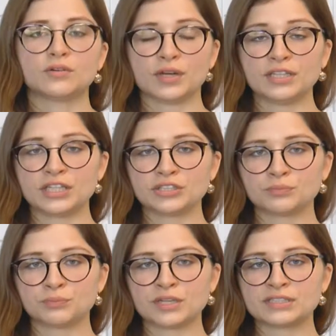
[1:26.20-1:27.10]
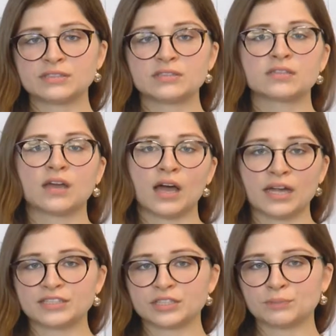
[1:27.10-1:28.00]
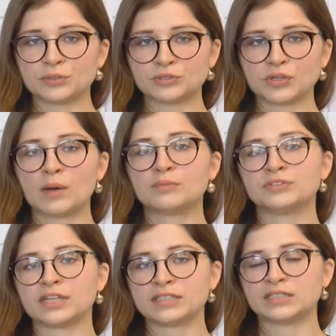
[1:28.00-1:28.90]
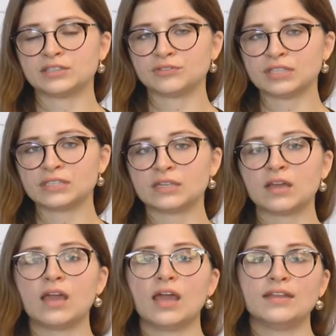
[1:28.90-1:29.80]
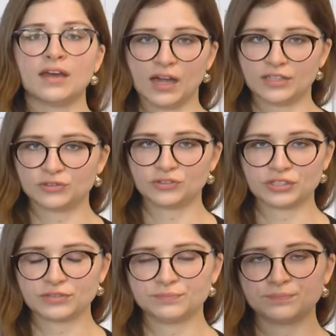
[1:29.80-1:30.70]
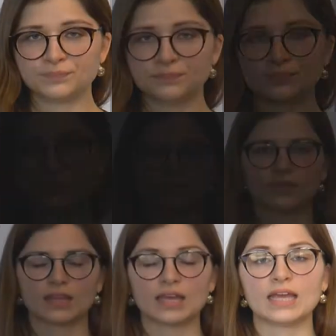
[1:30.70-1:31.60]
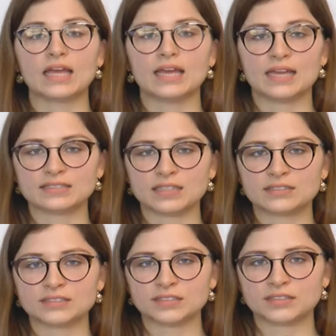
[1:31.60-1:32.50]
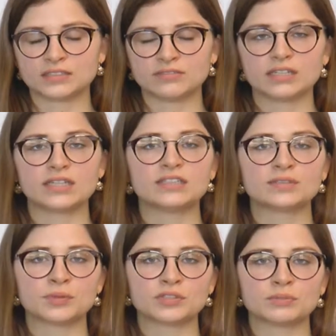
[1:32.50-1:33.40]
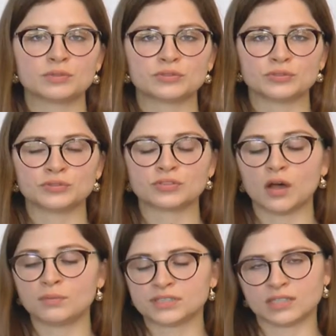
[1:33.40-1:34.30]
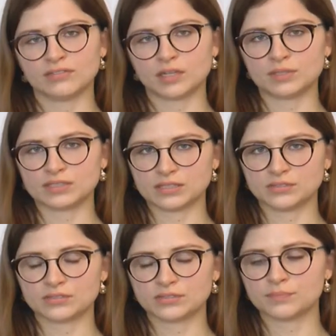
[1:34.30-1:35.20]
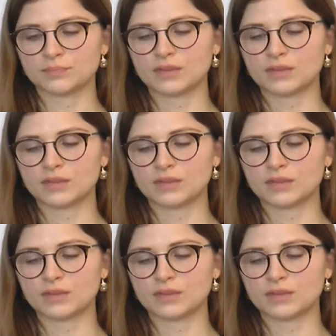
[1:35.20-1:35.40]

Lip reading: radiation presence, high temperature up to 90 degrees, and hydrogen. As an alternative, it is possible to use optical fiber sensors.